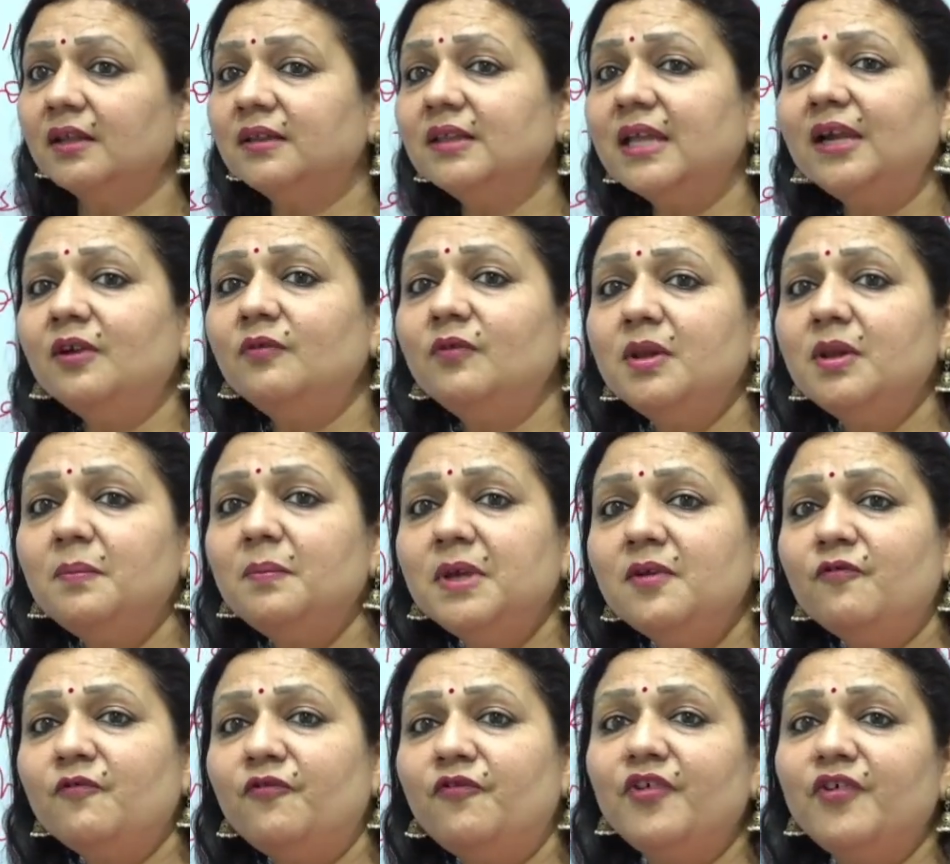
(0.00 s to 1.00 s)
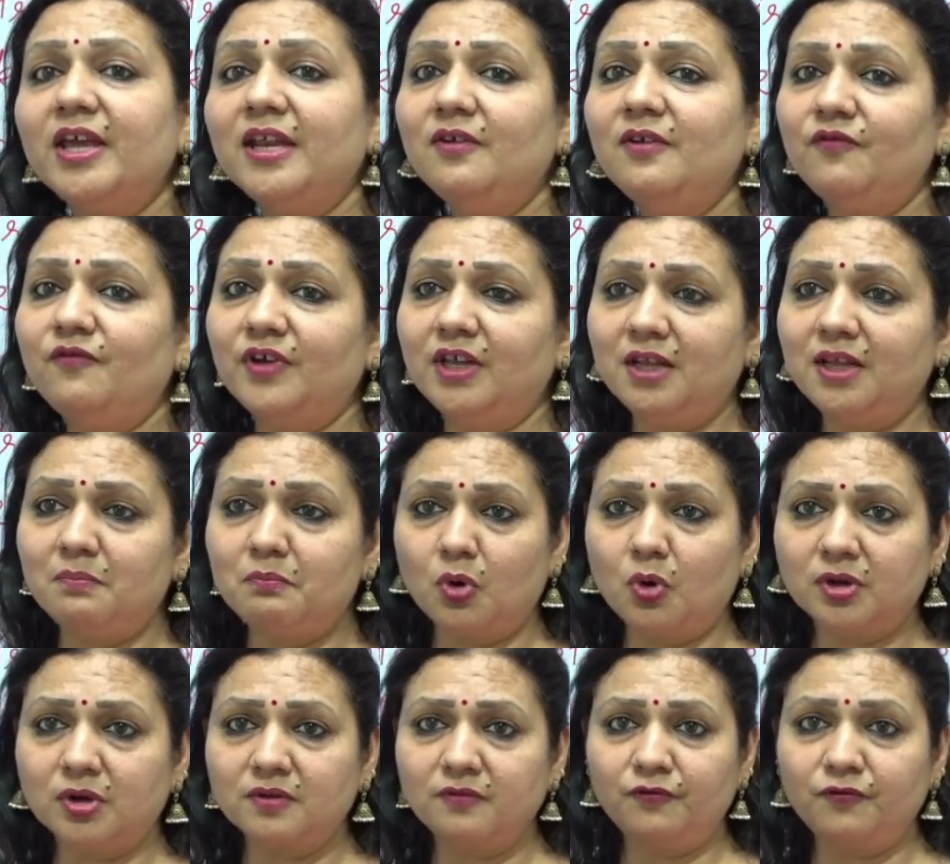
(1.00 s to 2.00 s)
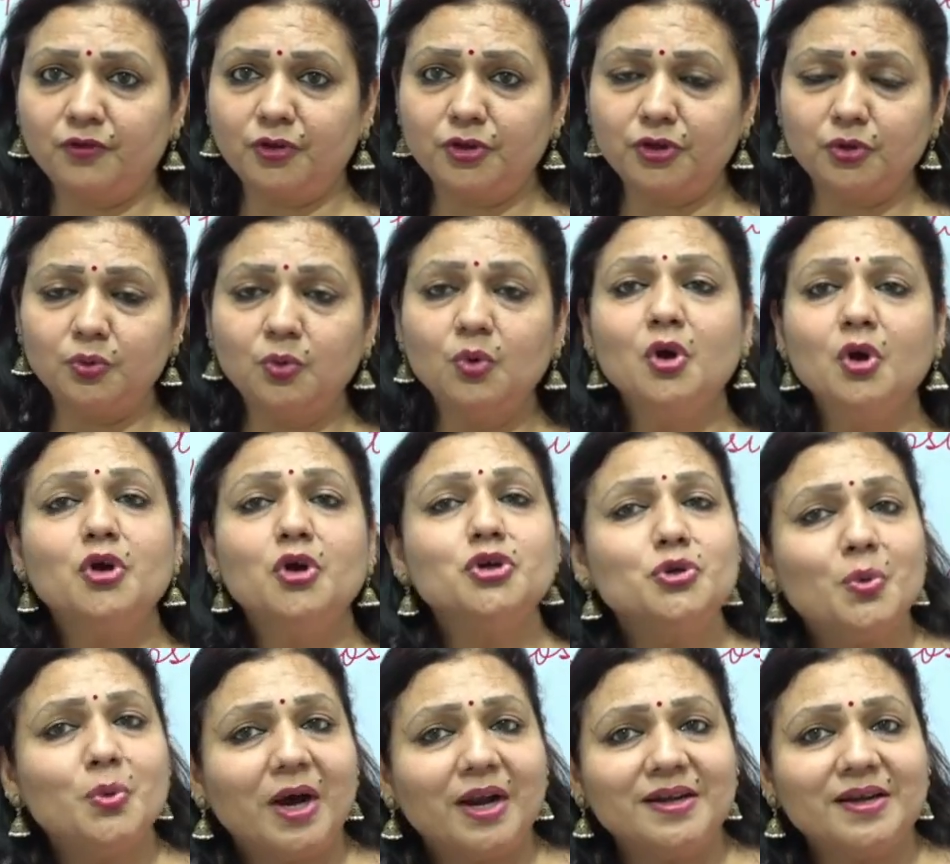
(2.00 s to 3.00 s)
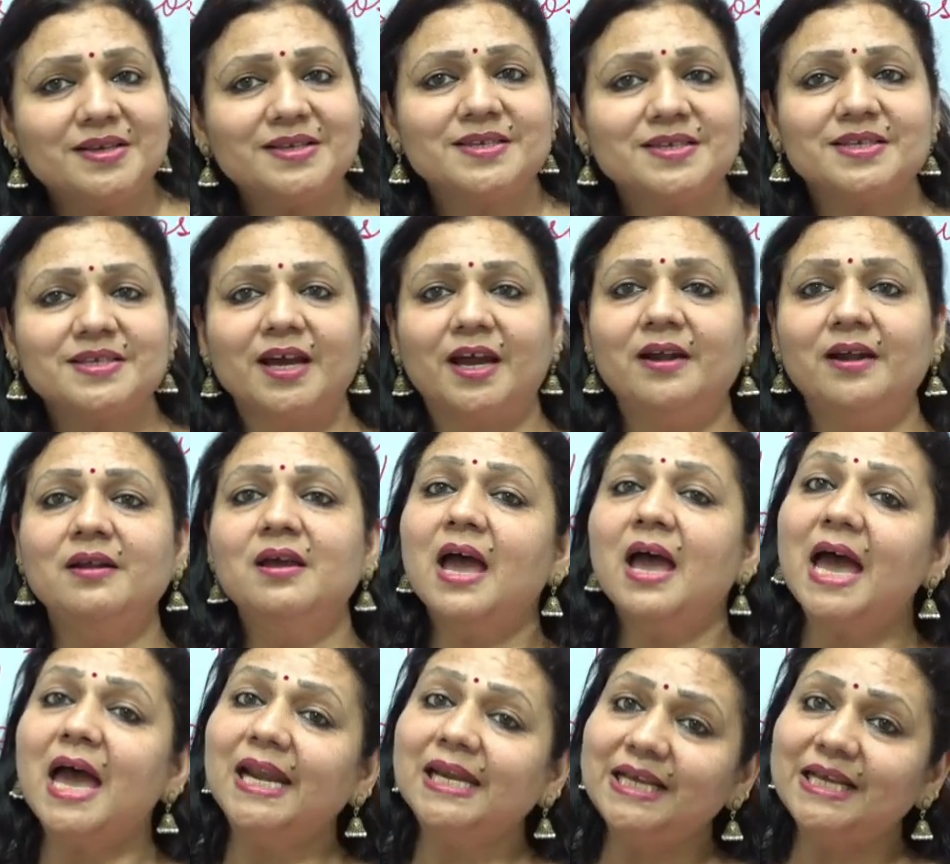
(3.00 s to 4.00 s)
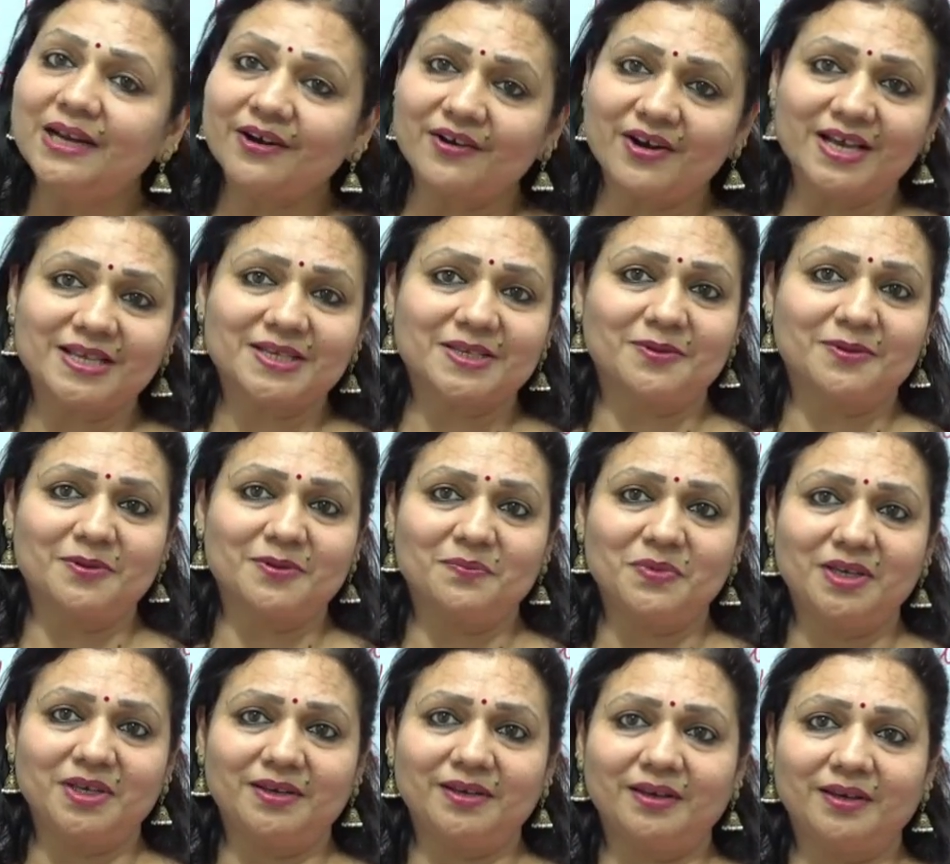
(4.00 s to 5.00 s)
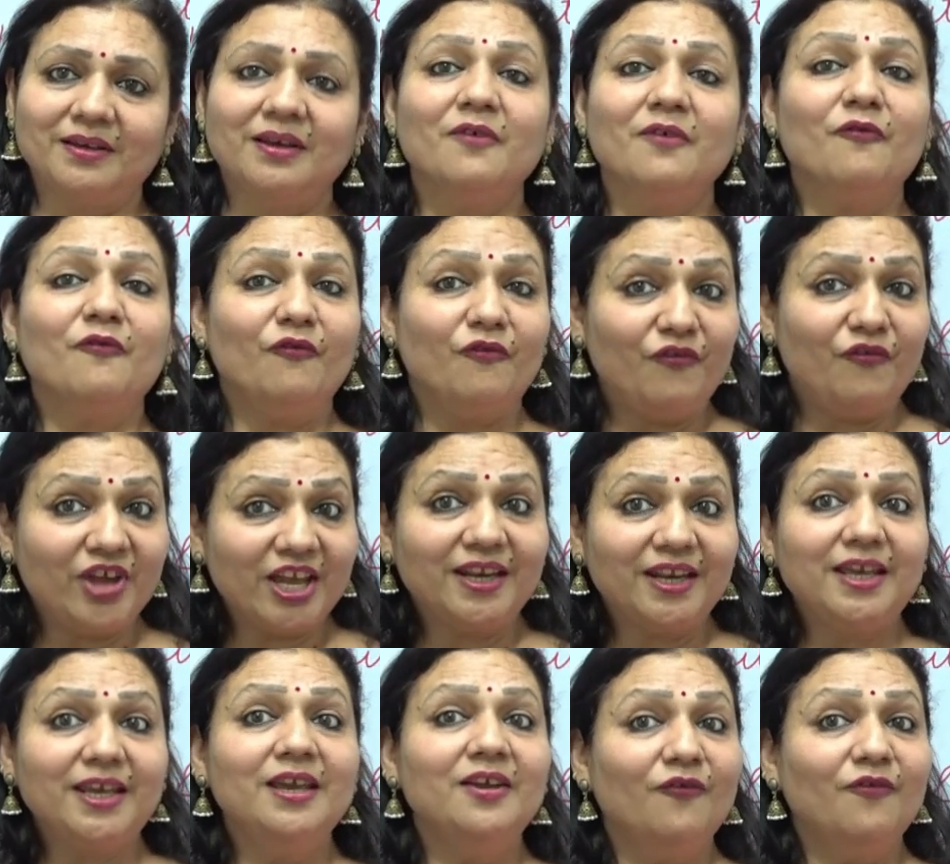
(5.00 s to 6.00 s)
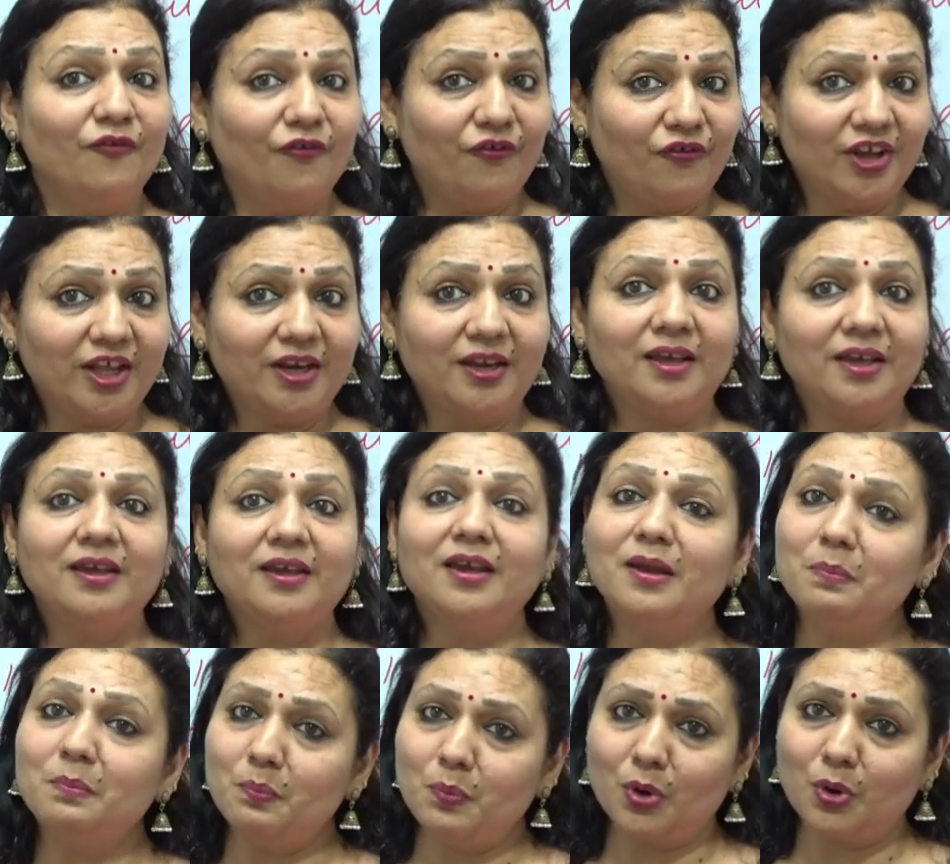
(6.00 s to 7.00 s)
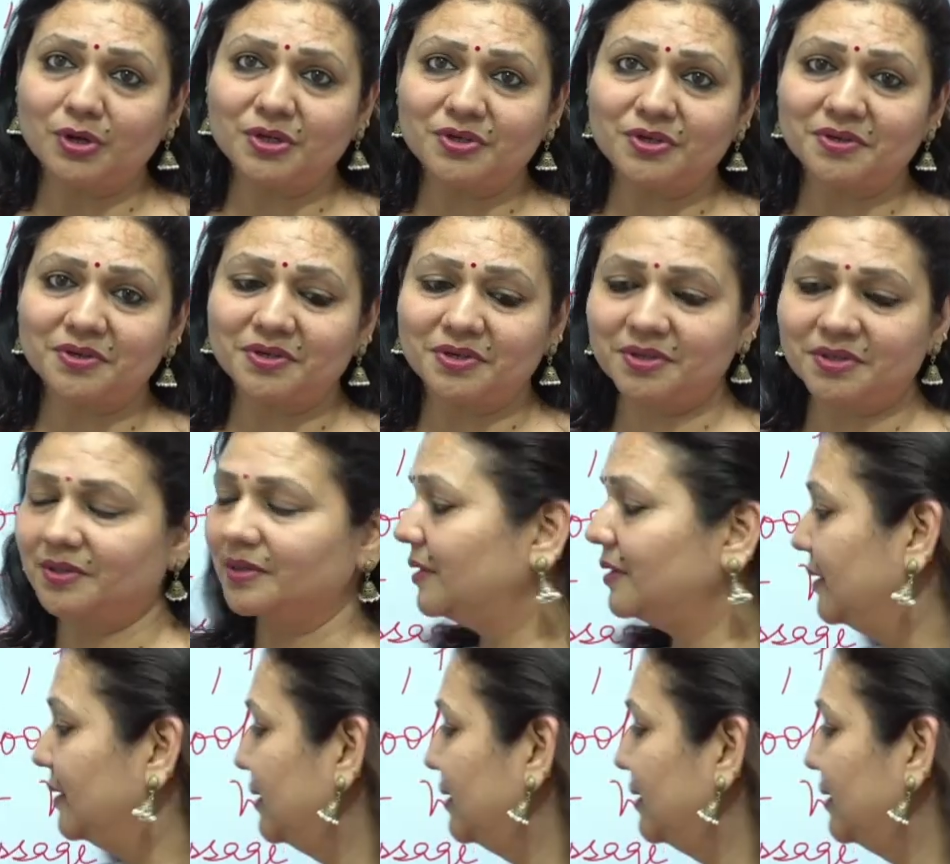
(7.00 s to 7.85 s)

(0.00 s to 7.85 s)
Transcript: That will be very, very important for you to understand and grasp the meaning. Very, very important.